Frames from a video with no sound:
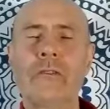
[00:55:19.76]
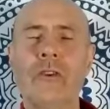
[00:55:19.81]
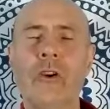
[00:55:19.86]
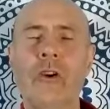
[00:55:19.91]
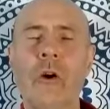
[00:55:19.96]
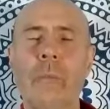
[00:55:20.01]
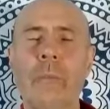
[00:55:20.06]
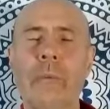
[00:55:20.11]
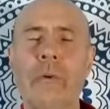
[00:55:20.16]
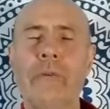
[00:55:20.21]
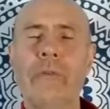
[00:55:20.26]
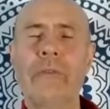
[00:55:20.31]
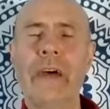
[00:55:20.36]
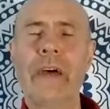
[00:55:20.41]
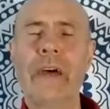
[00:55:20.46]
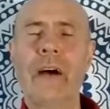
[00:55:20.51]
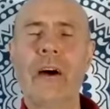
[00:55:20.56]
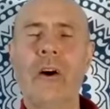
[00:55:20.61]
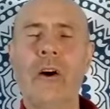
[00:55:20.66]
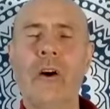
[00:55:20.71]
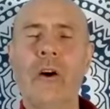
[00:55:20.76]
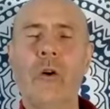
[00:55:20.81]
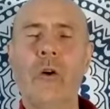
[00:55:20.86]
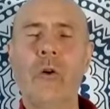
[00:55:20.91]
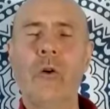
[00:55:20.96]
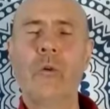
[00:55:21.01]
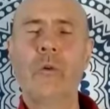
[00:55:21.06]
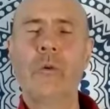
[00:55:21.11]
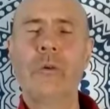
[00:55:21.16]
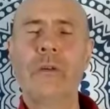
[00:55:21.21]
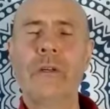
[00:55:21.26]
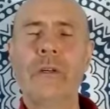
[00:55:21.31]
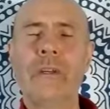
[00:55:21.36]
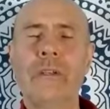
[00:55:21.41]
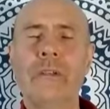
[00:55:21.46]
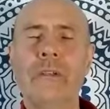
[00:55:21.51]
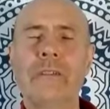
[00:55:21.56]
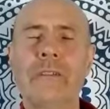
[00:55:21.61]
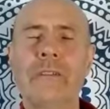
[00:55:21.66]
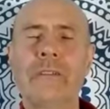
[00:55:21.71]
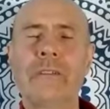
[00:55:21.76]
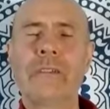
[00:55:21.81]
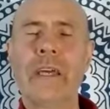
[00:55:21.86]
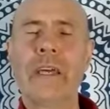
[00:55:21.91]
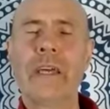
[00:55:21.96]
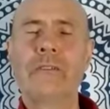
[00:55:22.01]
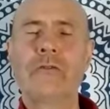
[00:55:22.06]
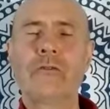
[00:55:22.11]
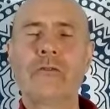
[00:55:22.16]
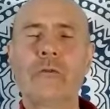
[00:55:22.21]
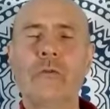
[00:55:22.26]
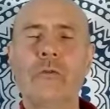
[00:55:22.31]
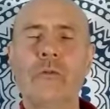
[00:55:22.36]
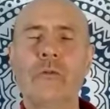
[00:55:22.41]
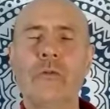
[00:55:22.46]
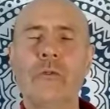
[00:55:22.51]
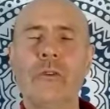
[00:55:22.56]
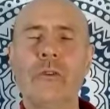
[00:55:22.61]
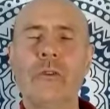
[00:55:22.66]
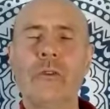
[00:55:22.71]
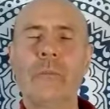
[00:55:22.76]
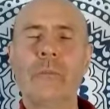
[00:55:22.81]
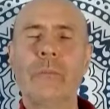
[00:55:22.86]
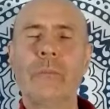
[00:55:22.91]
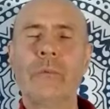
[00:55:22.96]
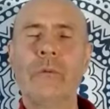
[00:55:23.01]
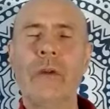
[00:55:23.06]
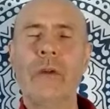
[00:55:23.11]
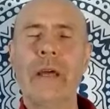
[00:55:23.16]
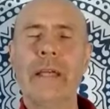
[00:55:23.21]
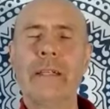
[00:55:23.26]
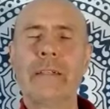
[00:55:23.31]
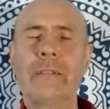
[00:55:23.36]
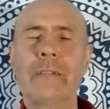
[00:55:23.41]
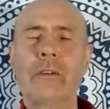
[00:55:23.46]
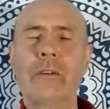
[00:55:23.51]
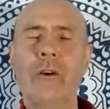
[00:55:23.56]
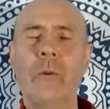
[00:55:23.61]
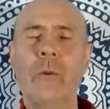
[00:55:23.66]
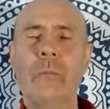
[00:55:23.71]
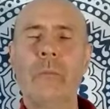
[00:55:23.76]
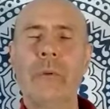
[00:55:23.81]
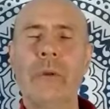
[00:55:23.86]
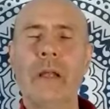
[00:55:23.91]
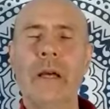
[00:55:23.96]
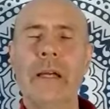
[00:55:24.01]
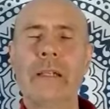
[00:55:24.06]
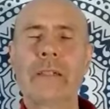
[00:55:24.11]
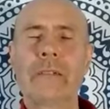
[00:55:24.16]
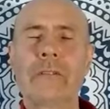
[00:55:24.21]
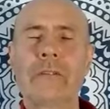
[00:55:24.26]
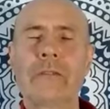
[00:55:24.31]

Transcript: top of that whole central brain complex.